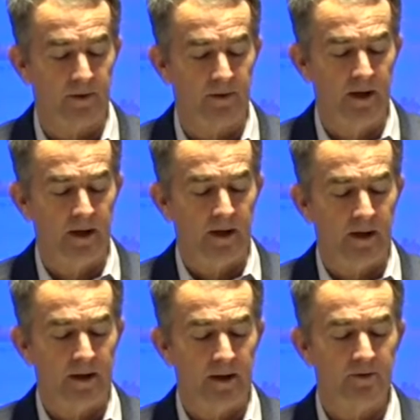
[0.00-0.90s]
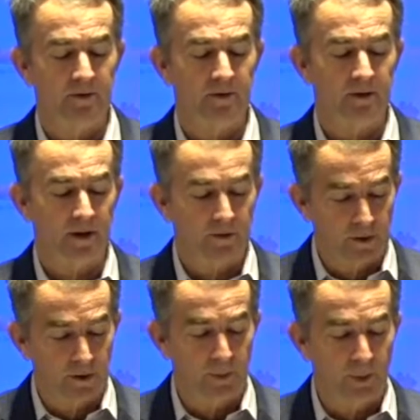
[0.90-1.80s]
So it's a
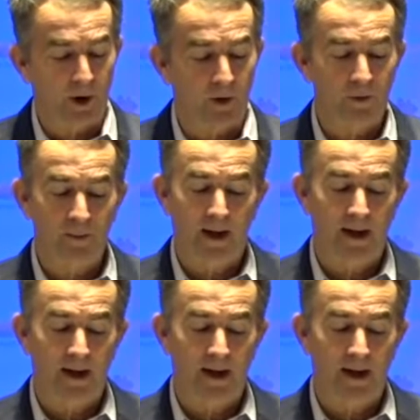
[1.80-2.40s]
good program,